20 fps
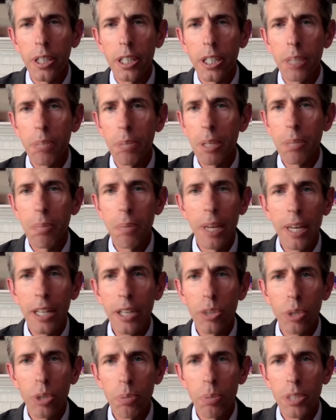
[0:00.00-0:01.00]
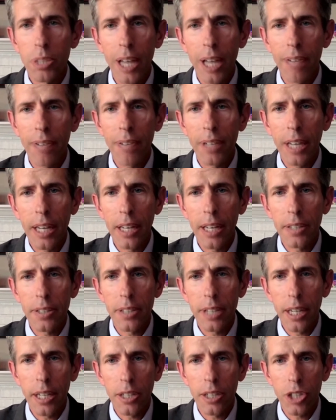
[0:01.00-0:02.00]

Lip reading: He made many trips to Afghanistan,